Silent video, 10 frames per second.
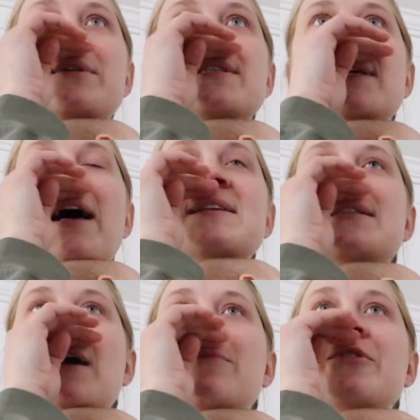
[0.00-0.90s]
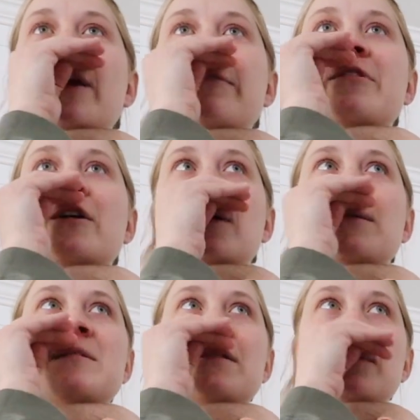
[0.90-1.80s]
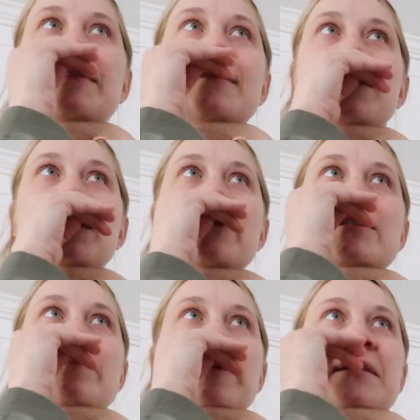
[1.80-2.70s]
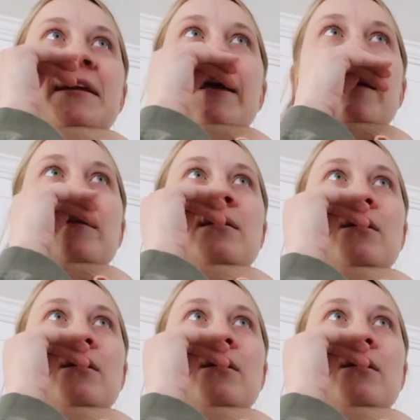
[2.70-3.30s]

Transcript: was the last time you gave her? It was in the middle of the night.